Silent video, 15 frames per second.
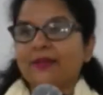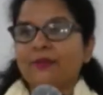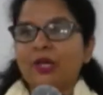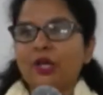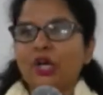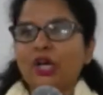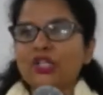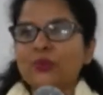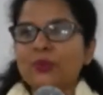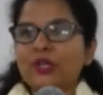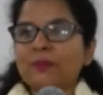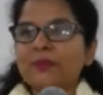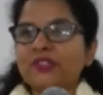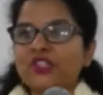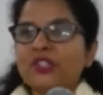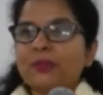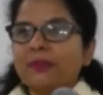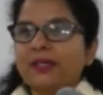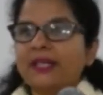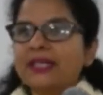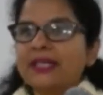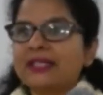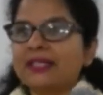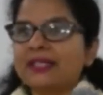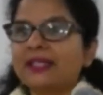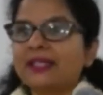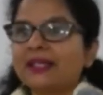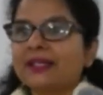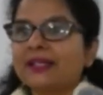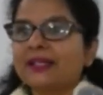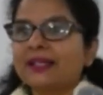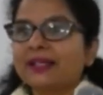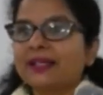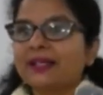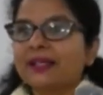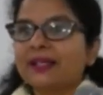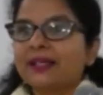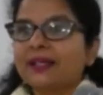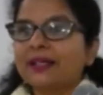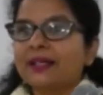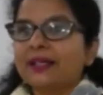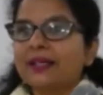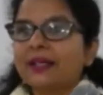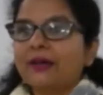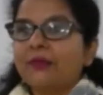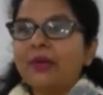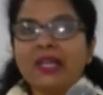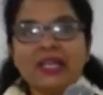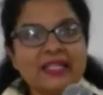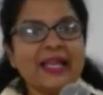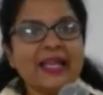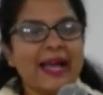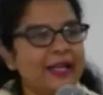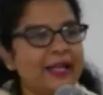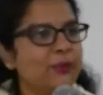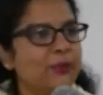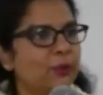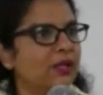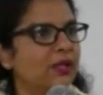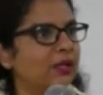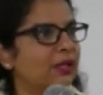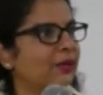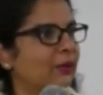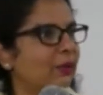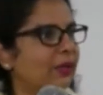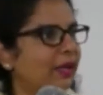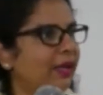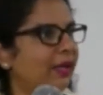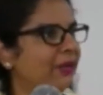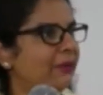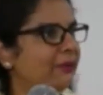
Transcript: We are God's workmanship. Yes. We are his handwork. Okay.